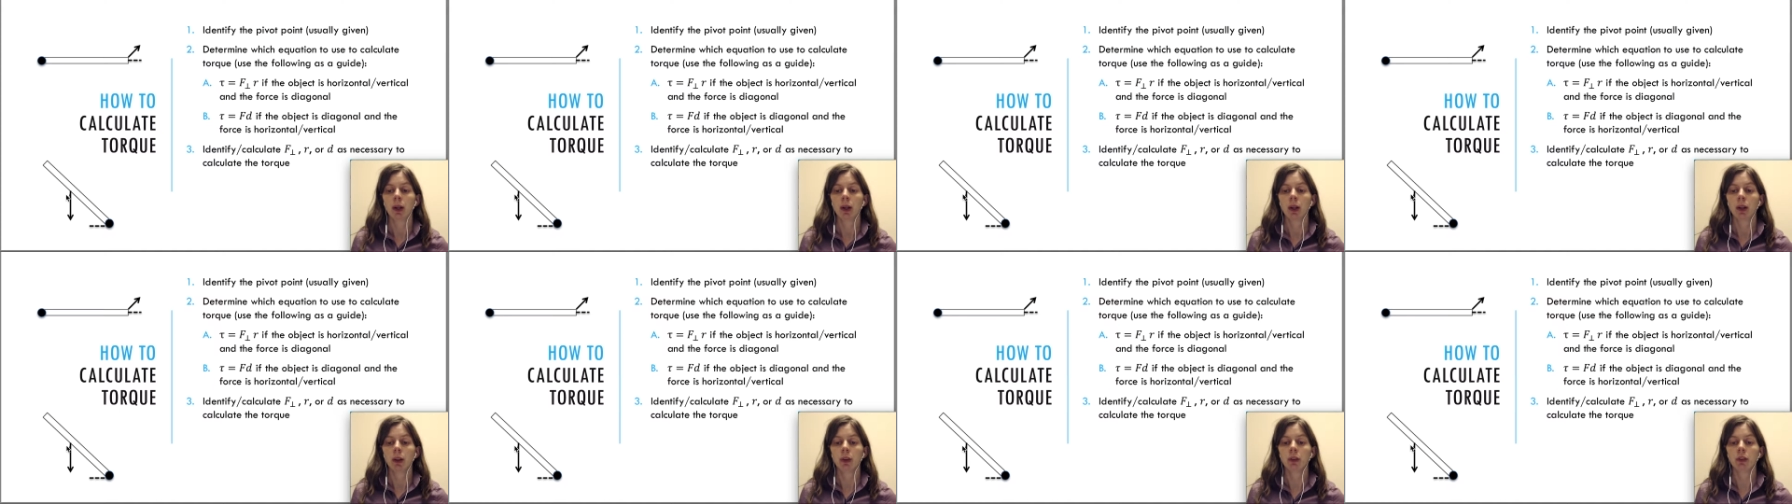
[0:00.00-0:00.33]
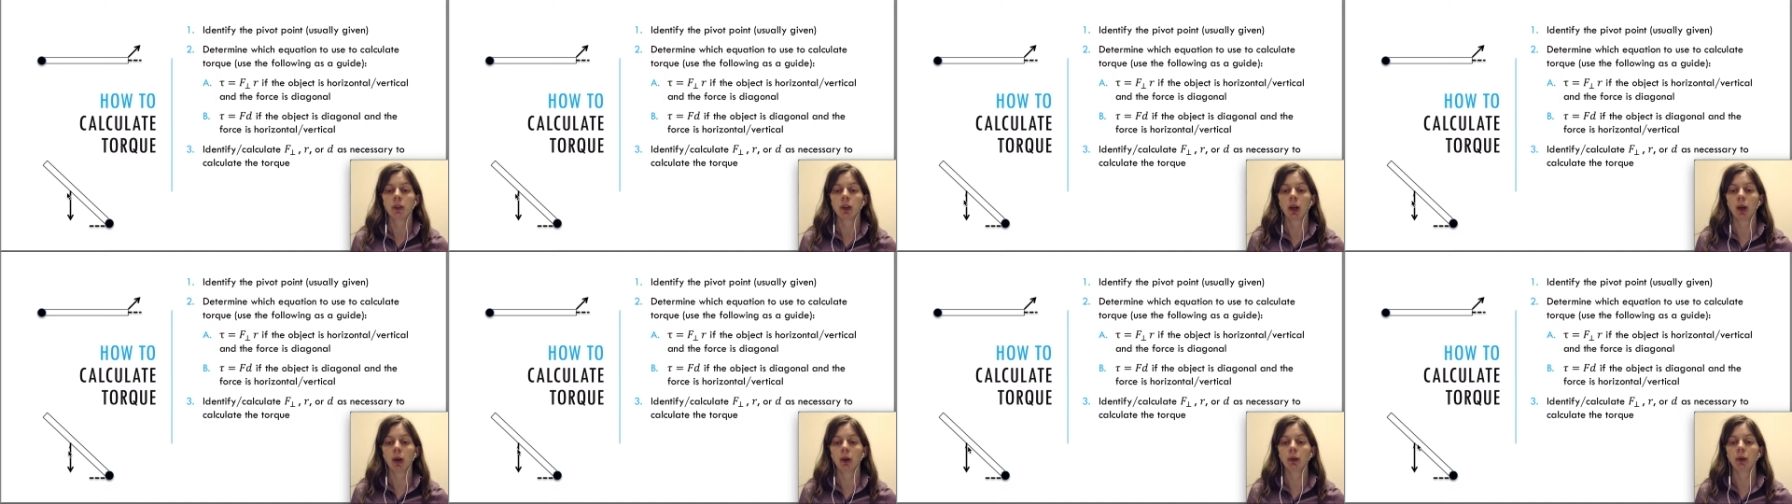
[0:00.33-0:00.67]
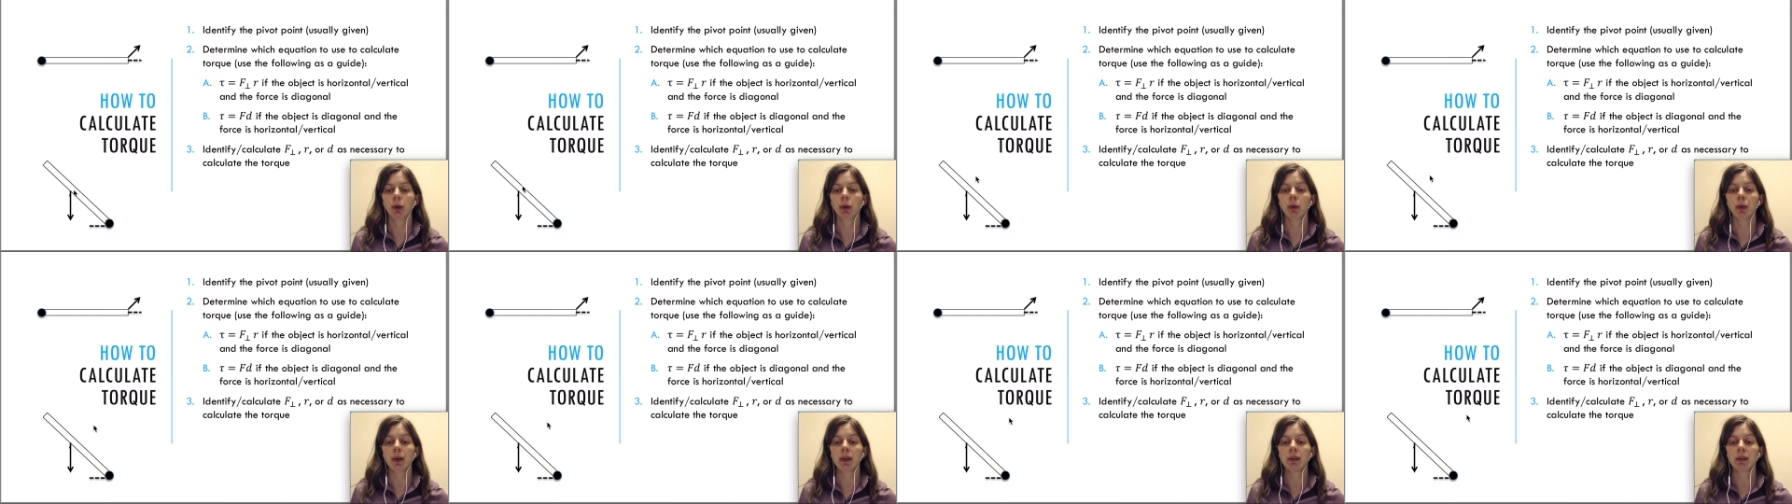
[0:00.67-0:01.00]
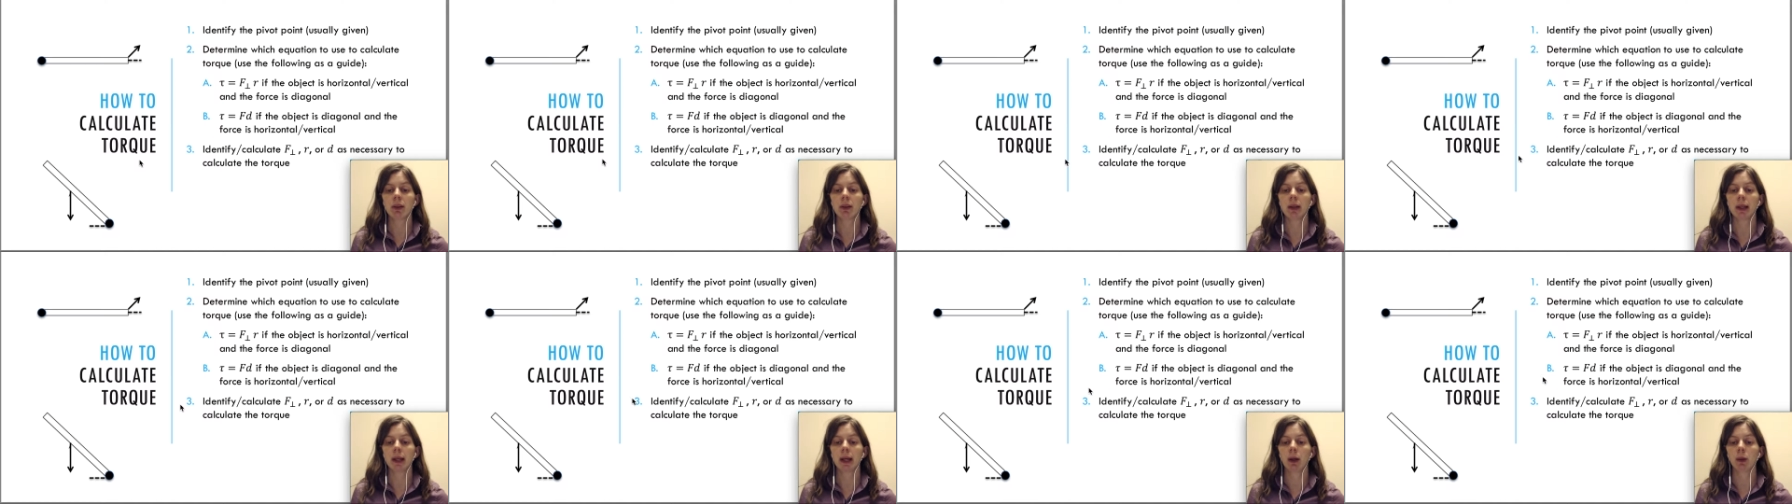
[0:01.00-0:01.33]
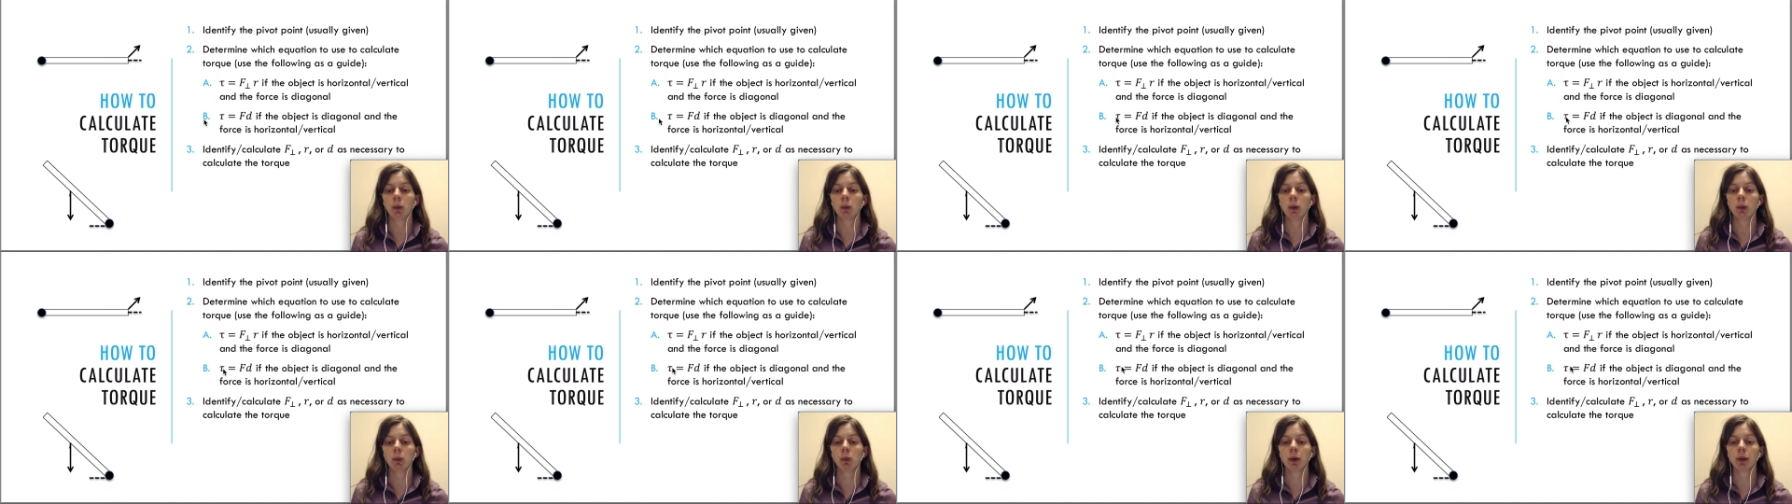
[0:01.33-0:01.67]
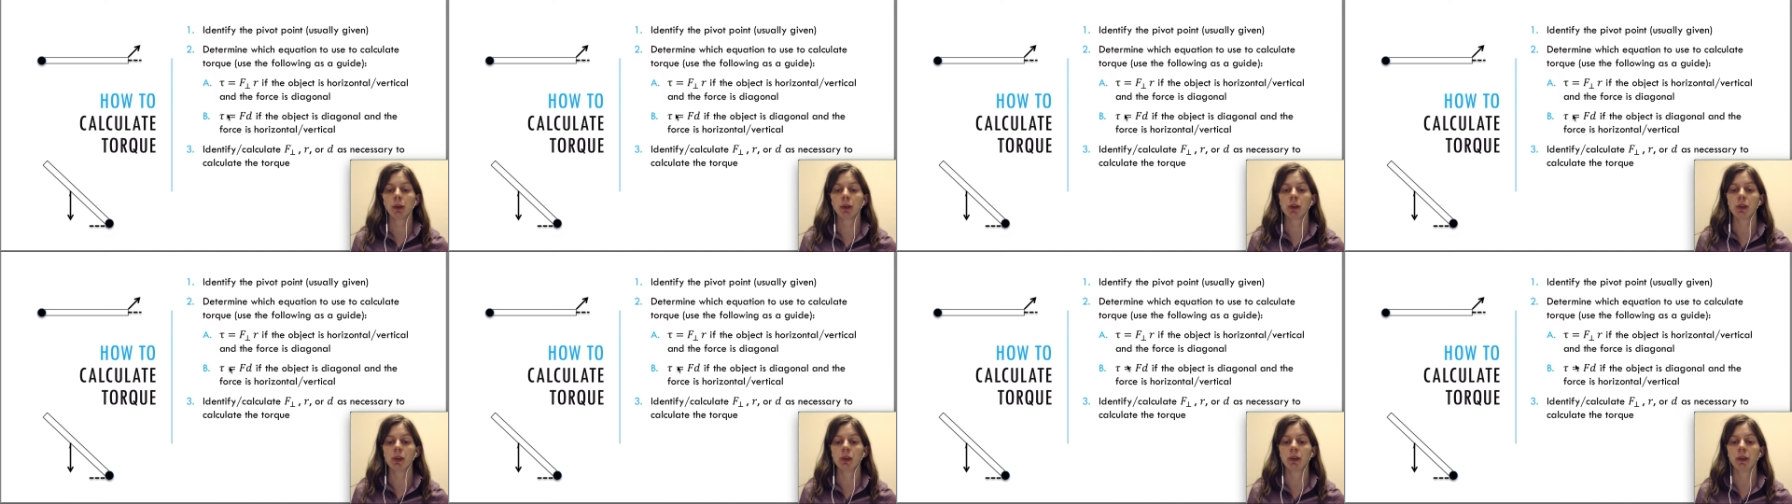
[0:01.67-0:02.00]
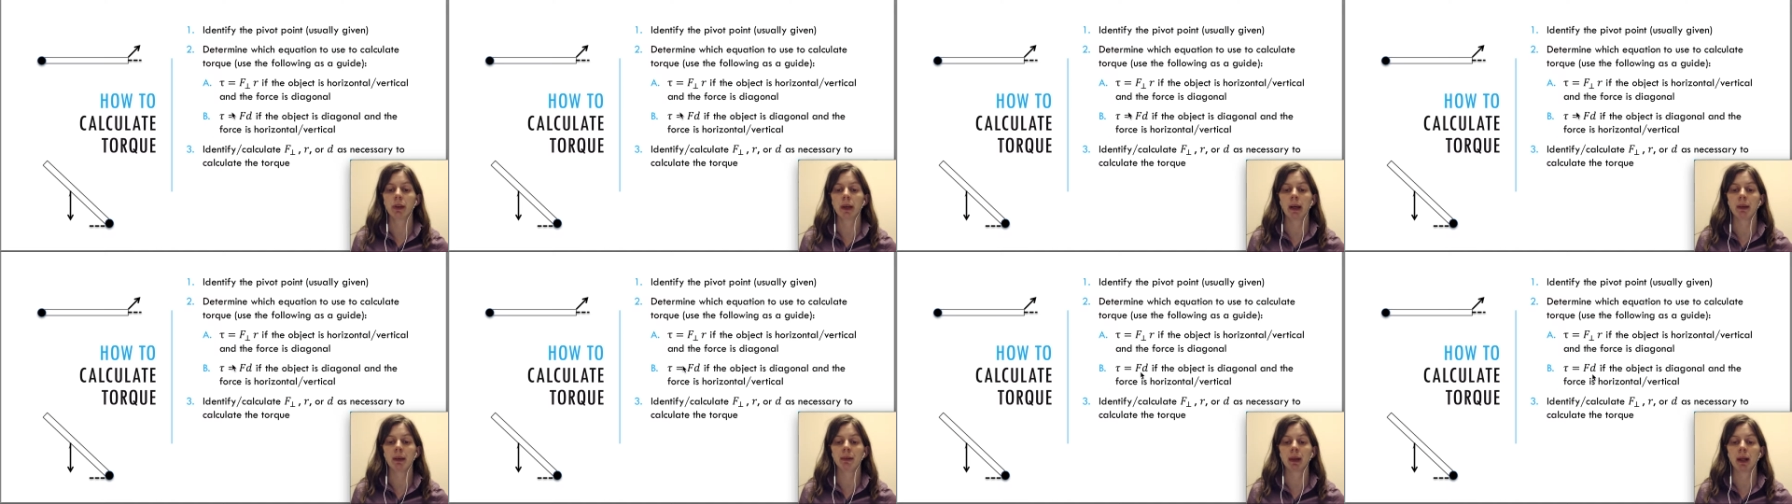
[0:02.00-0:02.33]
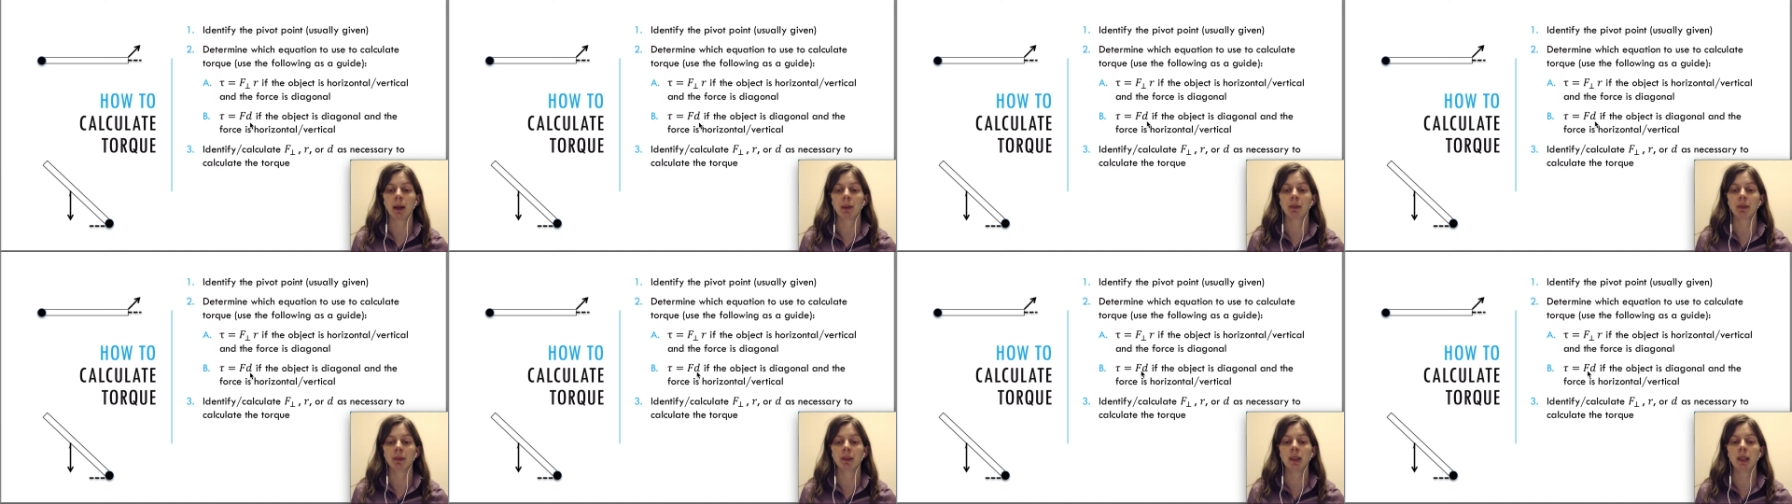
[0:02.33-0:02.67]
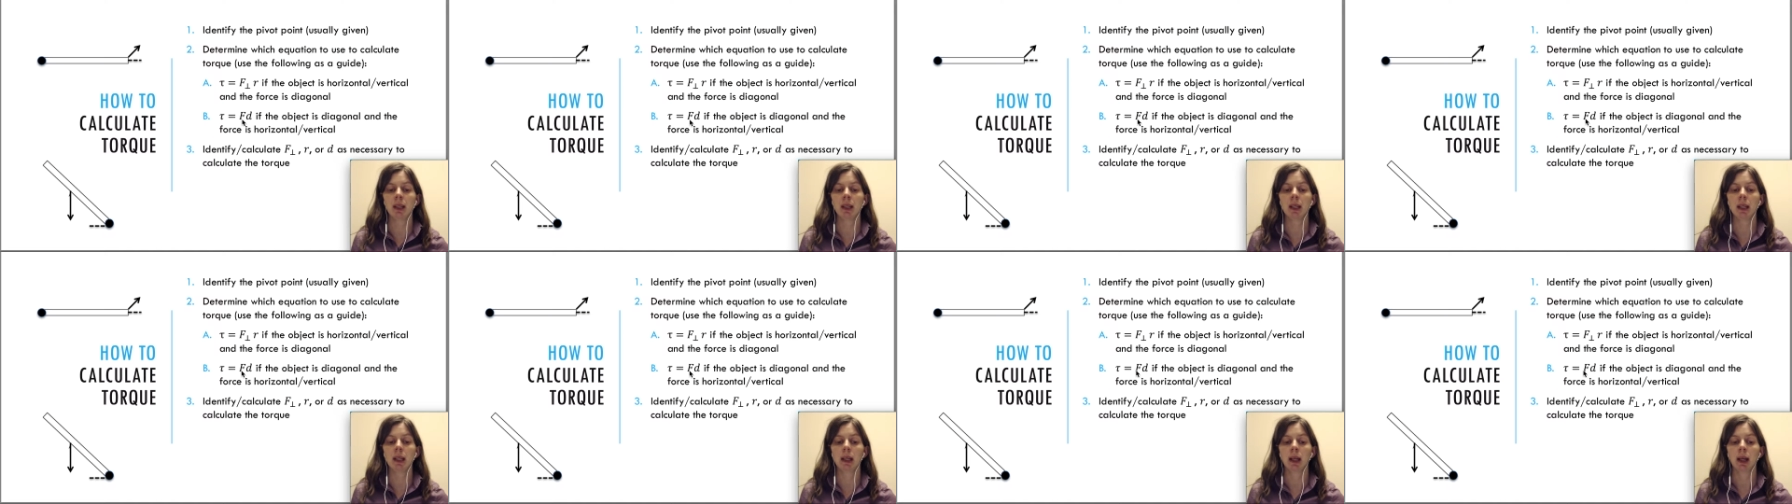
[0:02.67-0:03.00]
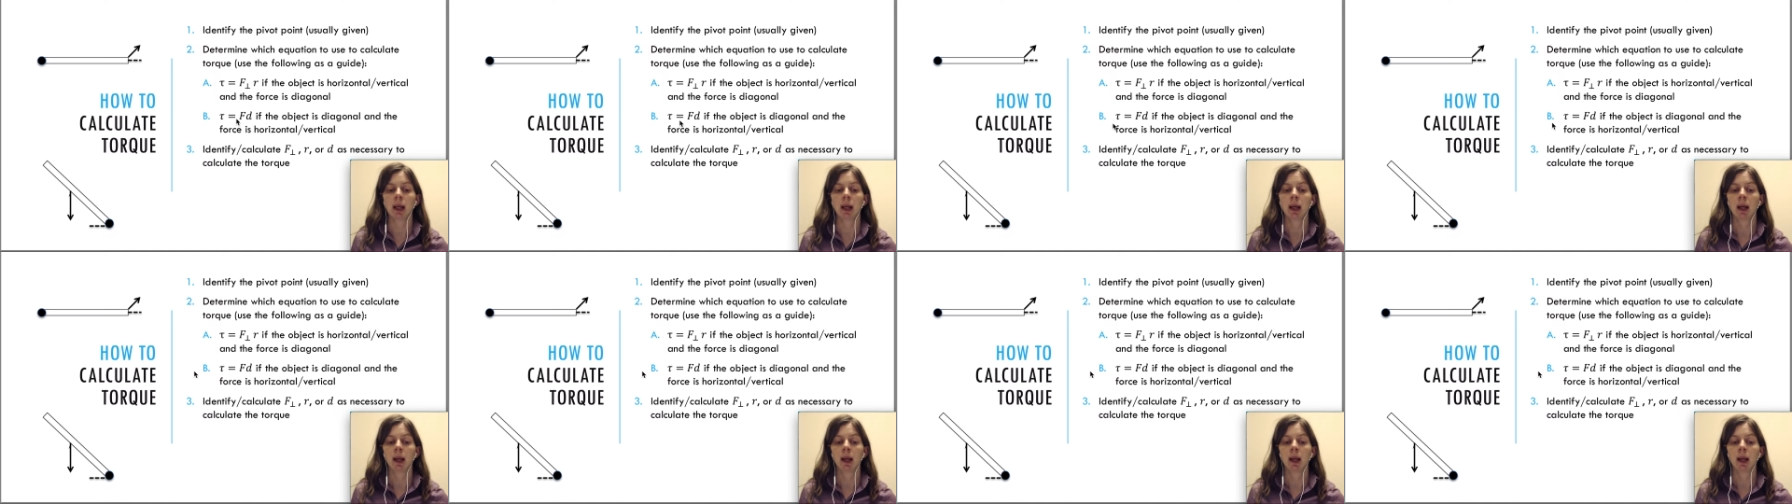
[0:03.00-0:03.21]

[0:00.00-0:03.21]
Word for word: So the reason that we want to use F times D